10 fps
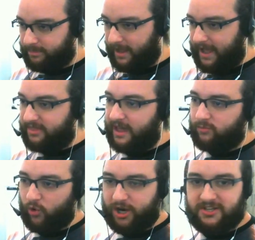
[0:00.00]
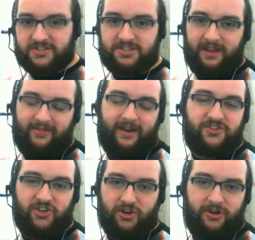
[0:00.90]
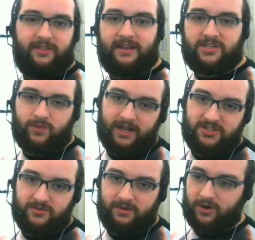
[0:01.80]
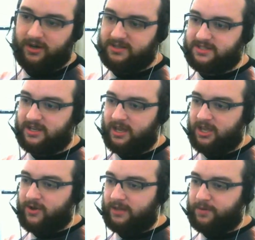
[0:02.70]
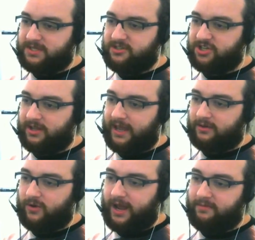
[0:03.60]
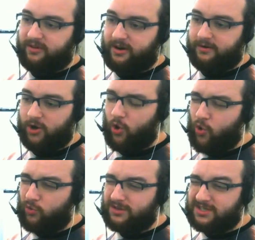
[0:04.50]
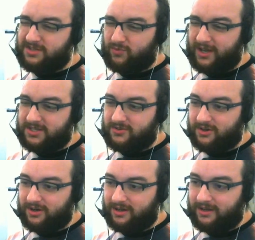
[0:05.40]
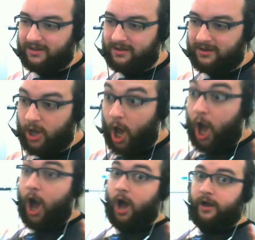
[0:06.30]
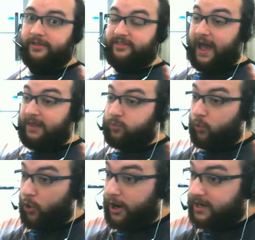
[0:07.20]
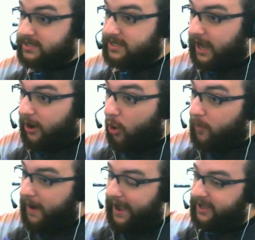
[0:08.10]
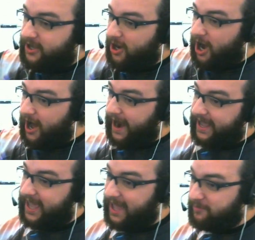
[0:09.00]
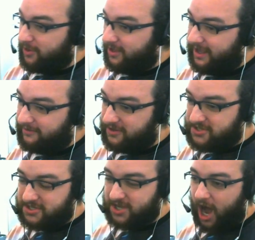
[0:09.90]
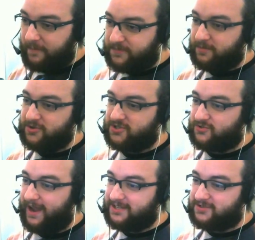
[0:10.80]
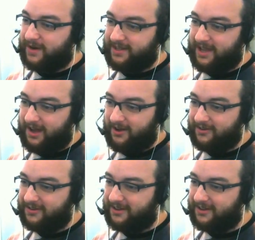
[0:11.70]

And that works, and that's good, and that's what I do in runs. You can potentially get grabbed there. Oh, this is way too early. That worked? Oh my god, I can't believe this is optimal strats right now.